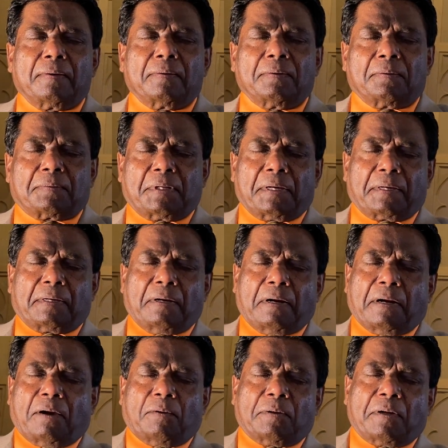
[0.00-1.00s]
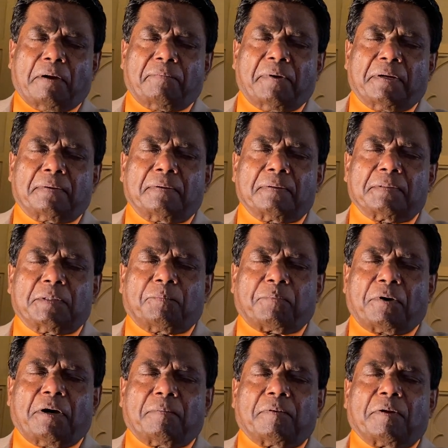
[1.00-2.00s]
You take God out of it, the
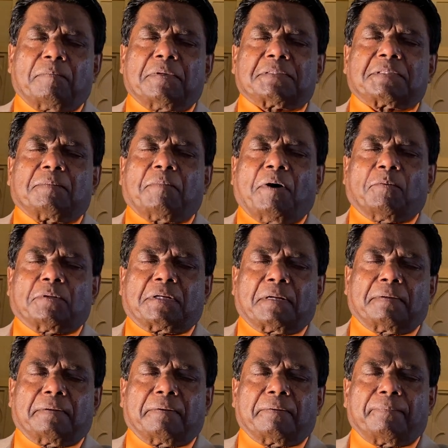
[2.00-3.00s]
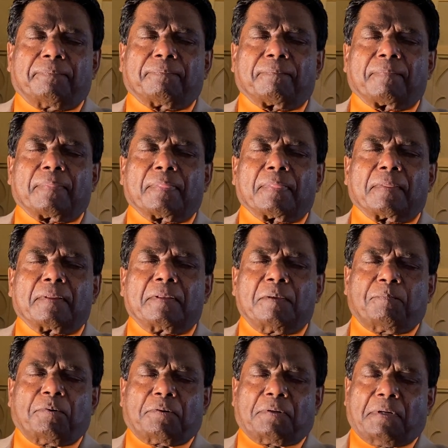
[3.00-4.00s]
problem is a mountain.
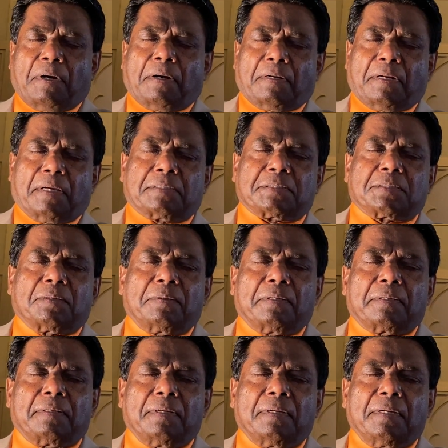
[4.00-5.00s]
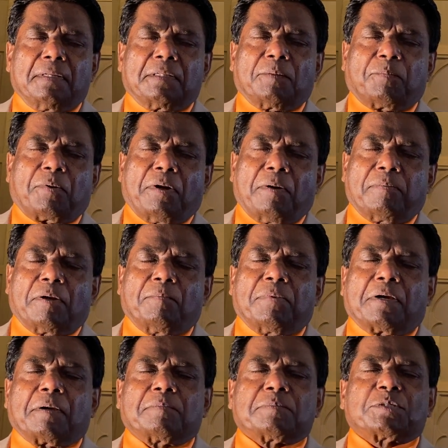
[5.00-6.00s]
You put God next to it, the problem
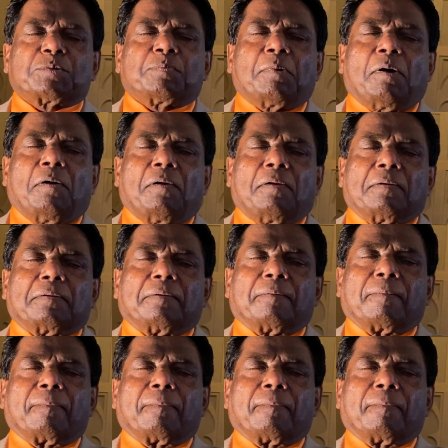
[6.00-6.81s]
becomes small.